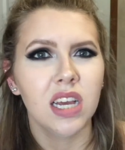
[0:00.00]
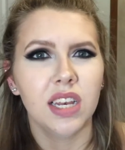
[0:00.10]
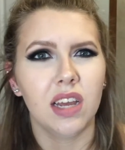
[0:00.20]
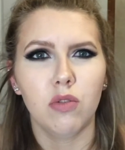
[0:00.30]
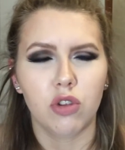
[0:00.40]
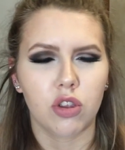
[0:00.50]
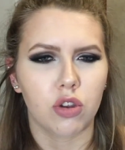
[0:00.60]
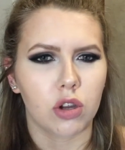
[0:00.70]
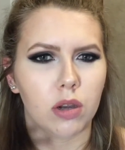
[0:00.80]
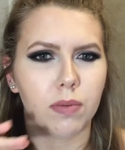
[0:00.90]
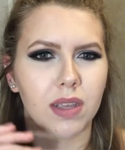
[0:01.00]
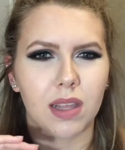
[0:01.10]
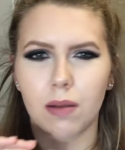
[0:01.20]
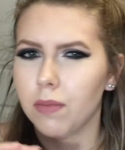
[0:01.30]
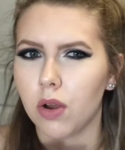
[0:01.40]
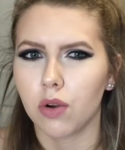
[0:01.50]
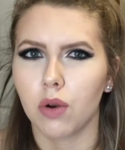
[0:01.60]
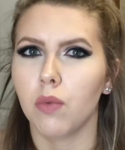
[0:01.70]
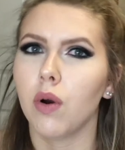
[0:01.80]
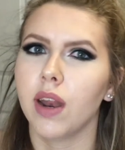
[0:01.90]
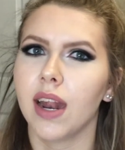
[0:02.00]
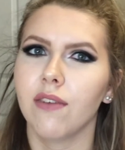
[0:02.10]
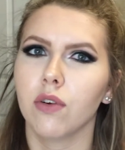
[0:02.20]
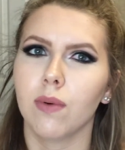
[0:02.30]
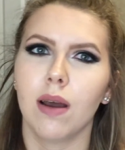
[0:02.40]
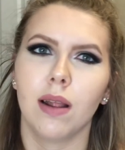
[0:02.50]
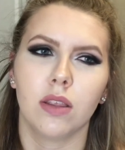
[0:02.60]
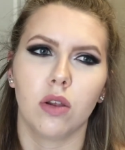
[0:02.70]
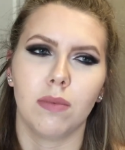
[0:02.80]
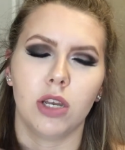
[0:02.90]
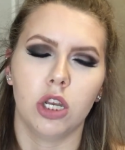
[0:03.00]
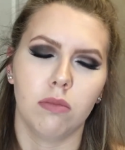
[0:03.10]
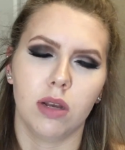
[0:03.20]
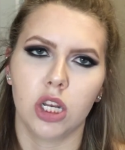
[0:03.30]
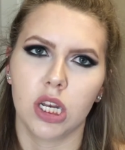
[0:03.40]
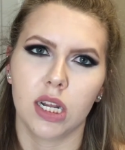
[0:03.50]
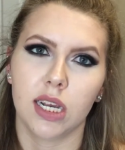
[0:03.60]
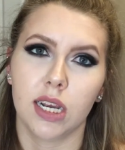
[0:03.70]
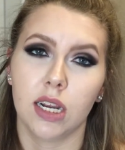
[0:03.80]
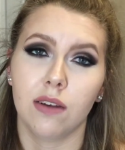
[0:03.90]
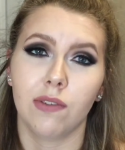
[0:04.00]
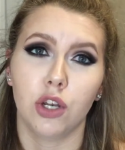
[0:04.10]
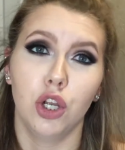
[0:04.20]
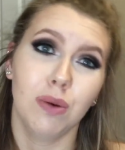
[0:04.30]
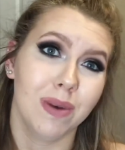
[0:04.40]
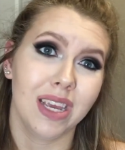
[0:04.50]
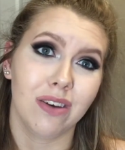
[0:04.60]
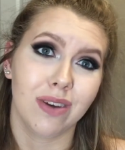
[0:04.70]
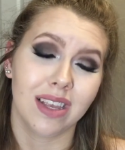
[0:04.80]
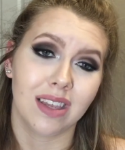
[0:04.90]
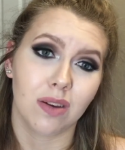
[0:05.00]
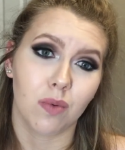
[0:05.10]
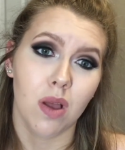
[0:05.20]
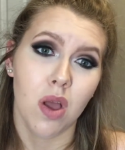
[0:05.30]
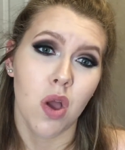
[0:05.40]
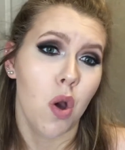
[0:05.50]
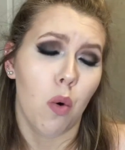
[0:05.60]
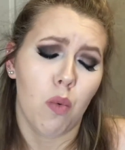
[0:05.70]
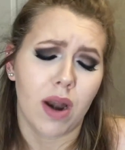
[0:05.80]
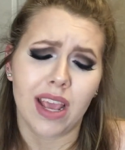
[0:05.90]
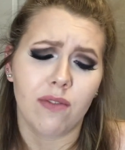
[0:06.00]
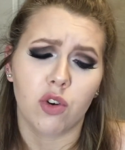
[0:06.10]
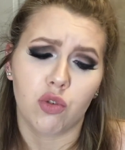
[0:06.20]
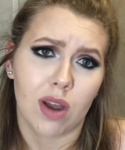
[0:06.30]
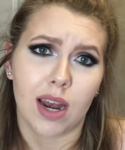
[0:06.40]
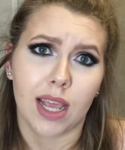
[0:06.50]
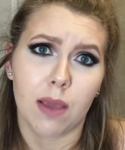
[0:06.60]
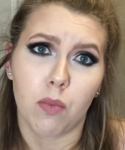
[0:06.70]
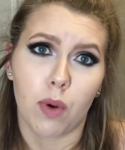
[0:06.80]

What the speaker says: no, just stop, because I'm not going to want it after a while, and it's going to be too much to take care of, and too many earrings to want to even try to keep